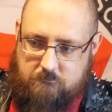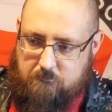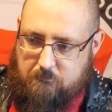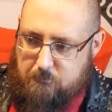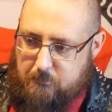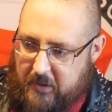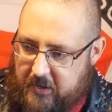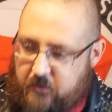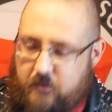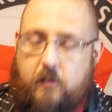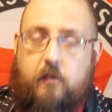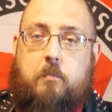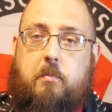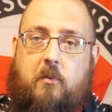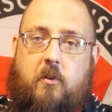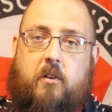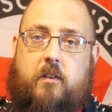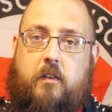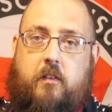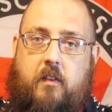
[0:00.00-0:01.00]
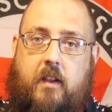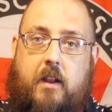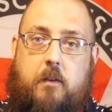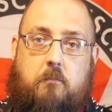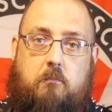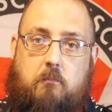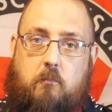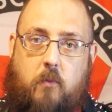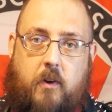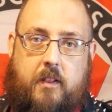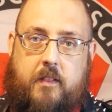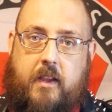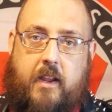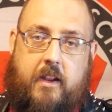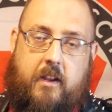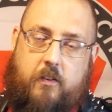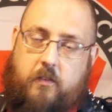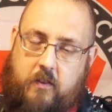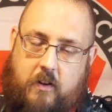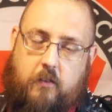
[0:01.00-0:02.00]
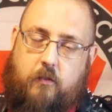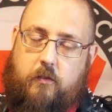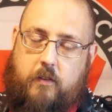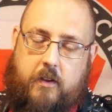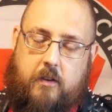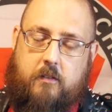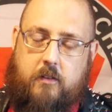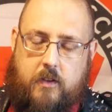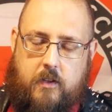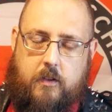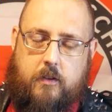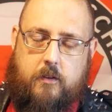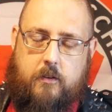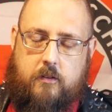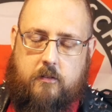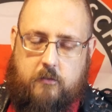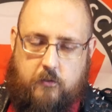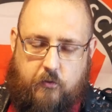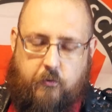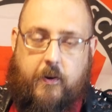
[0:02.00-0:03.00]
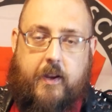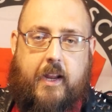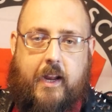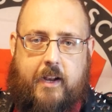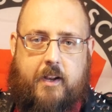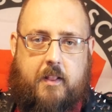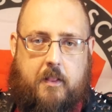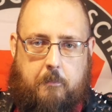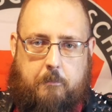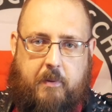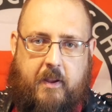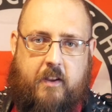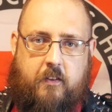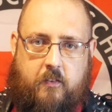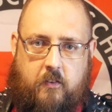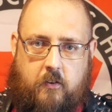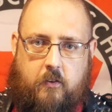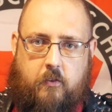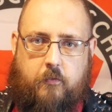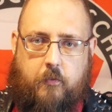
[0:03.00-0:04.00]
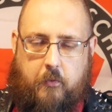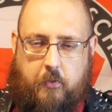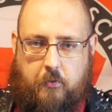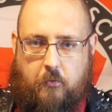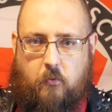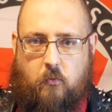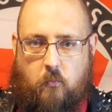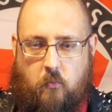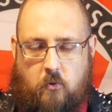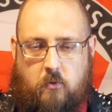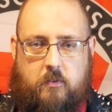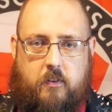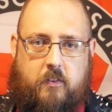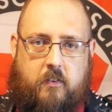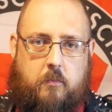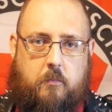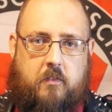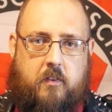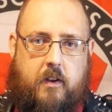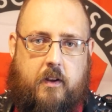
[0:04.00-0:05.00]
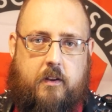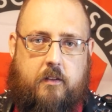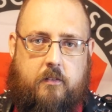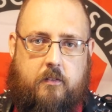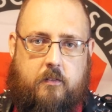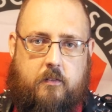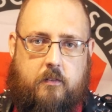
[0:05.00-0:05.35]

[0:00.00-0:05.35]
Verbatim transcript: message board said when they essentially created the basis for third worldism said.